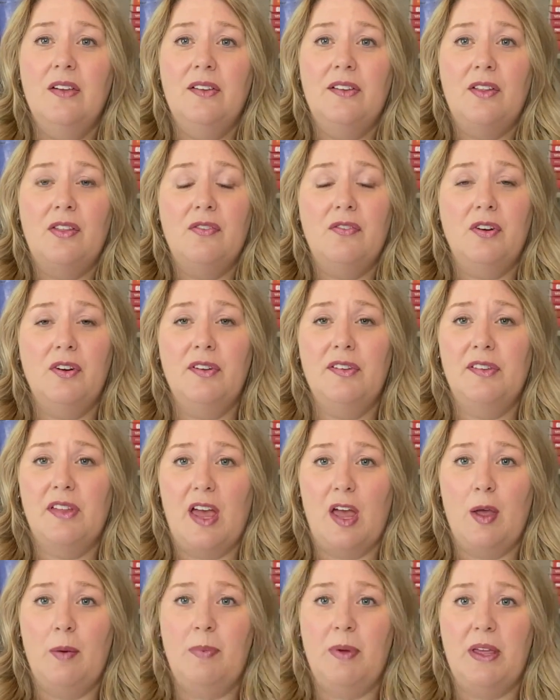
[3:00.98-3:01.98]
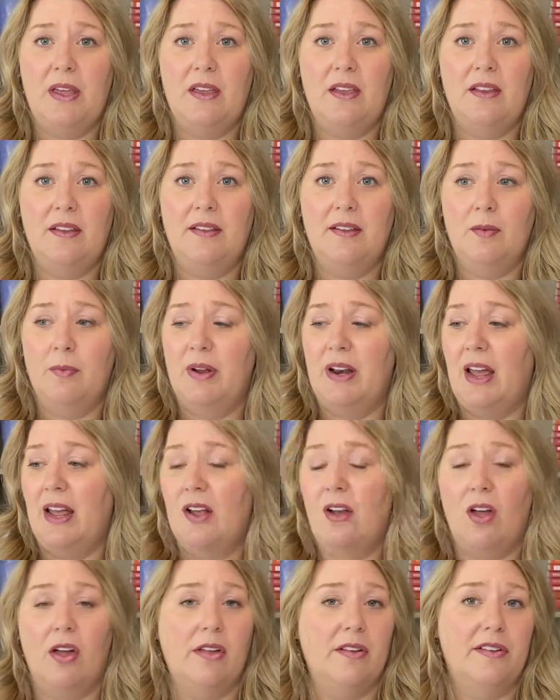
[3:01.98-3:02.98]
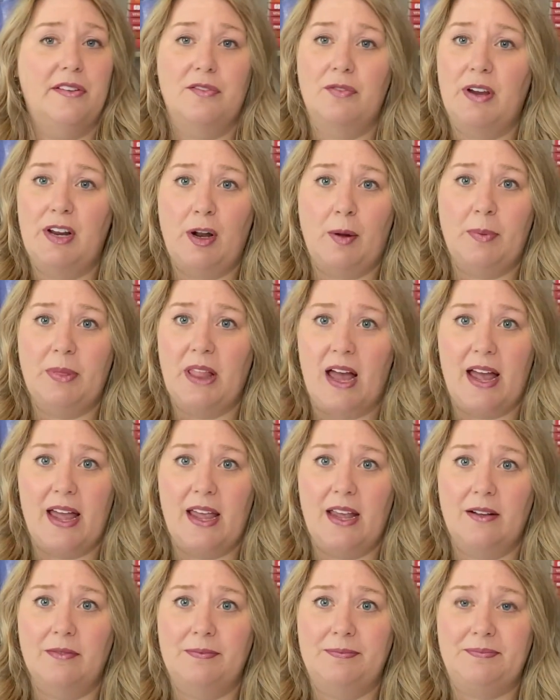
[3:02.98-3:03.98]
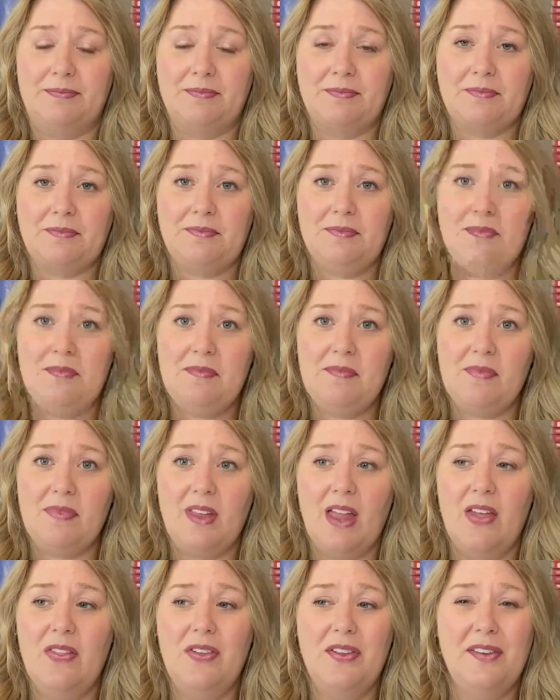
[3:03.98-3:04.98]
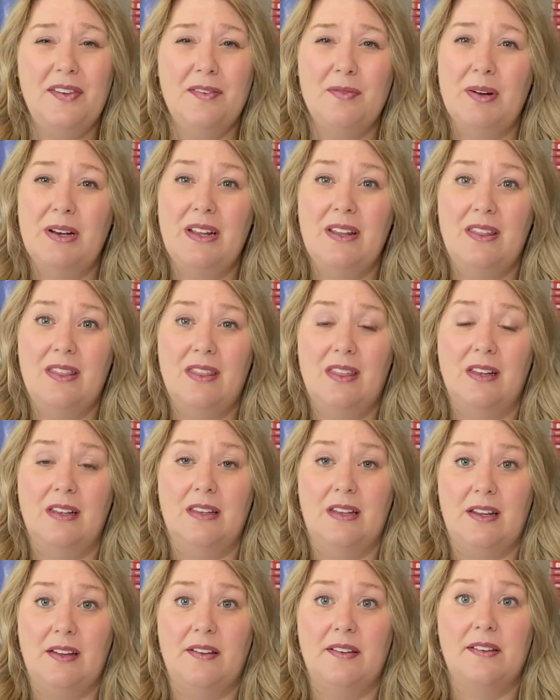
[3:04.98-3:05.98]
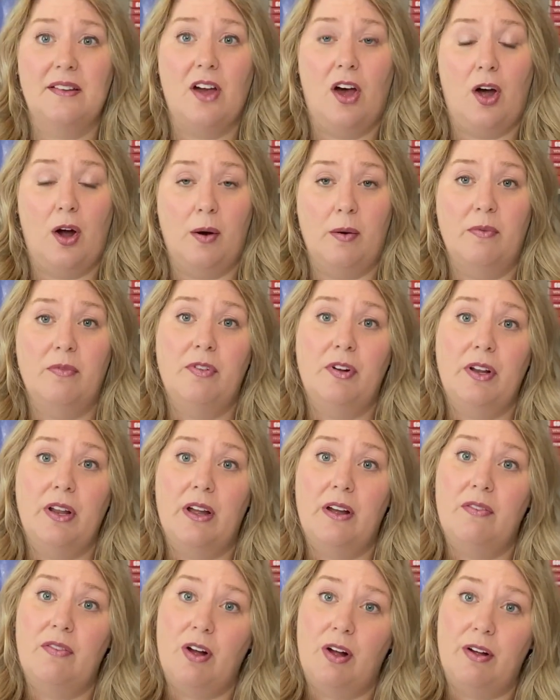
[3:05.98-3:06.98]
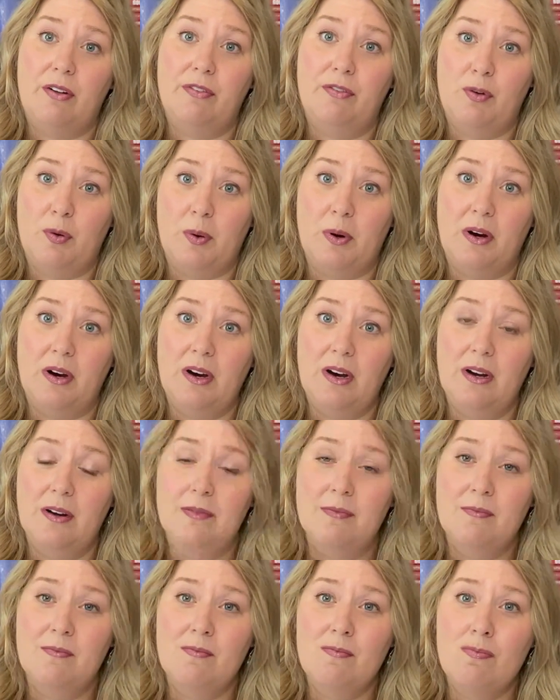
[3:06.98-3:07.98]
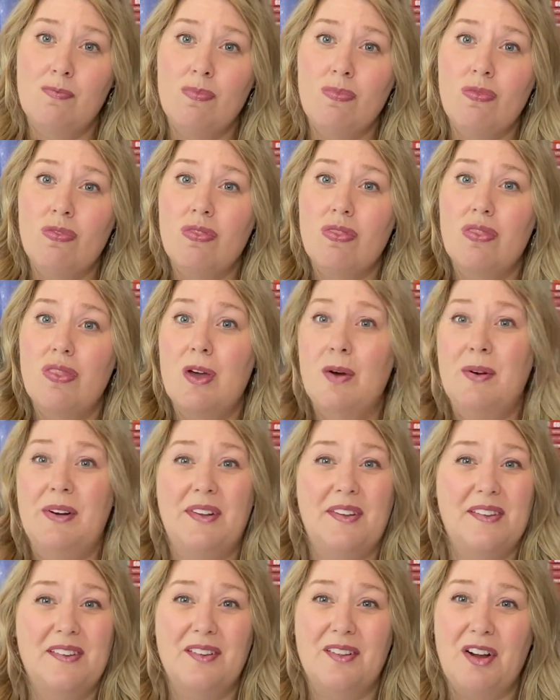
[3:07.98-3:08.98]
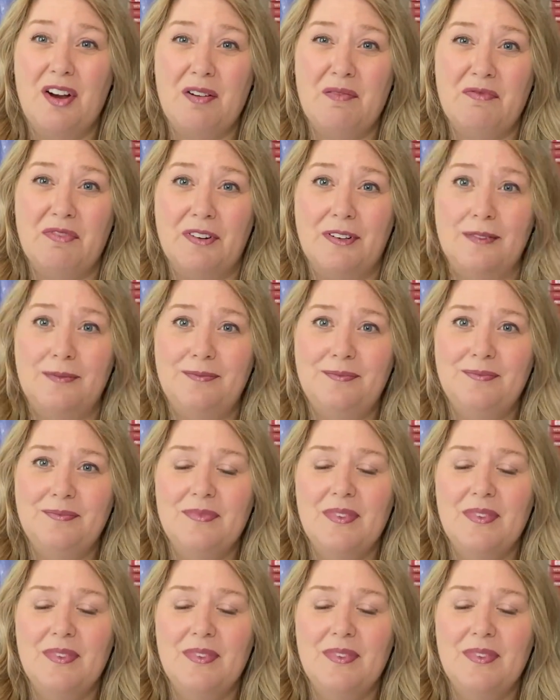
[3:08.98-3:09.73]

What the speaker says: So the first type is what I call straight up lying. And this is really the least harmful of all 4, though it's still harmful.